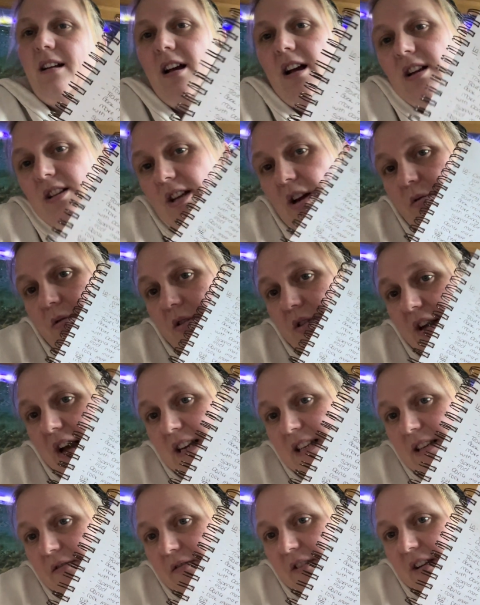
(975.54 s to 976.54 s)
so that
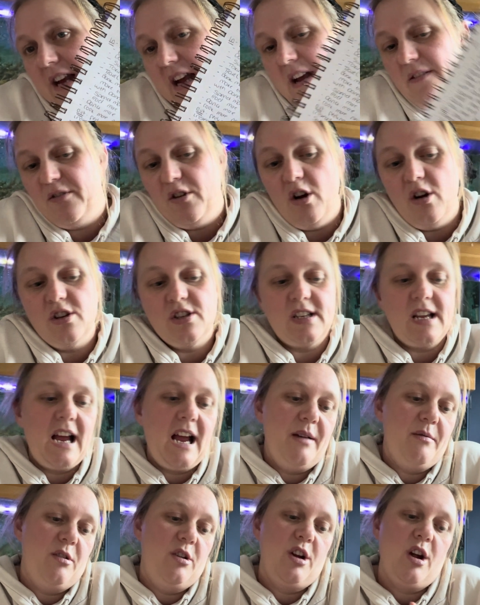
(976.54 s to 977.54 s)
is everything I've got.
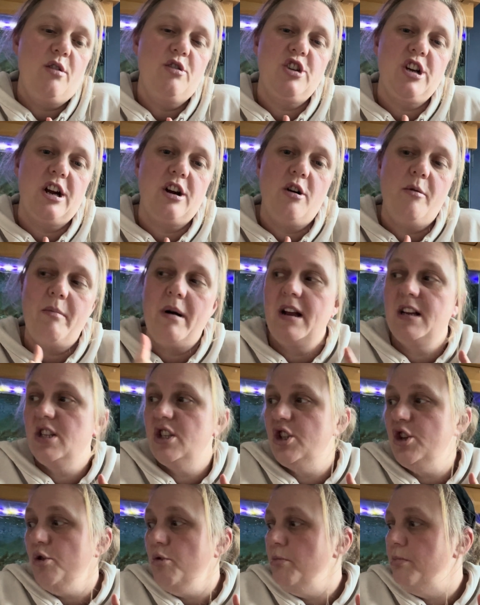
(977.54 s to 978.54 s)
I'm going to go check on my
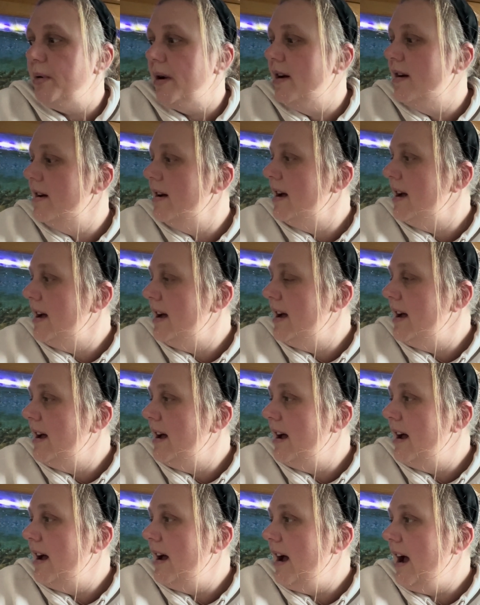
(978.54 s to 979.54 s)
soup
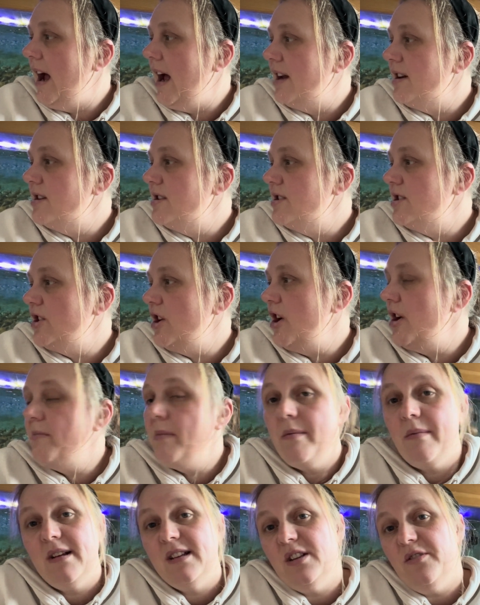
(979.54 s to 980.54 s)
and
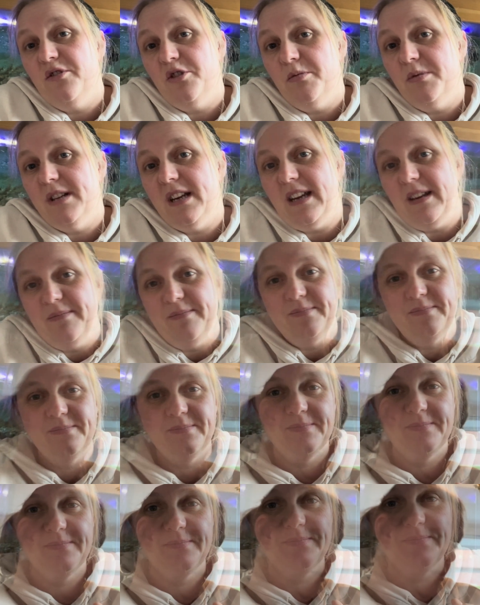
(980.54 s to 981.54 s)
make myself a cup of tea. I didn't
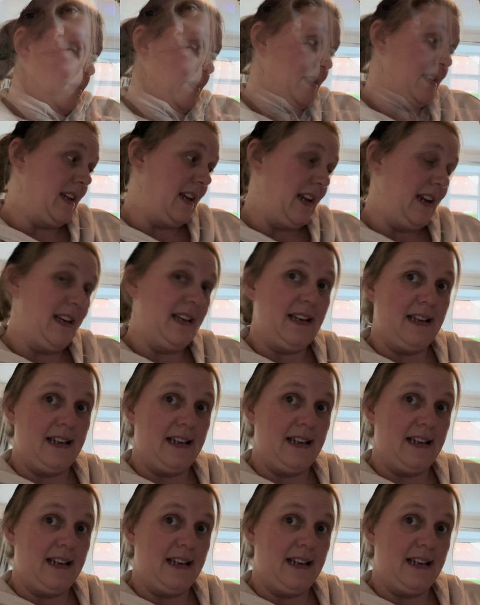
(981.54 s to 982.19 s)
get a cup of tea, did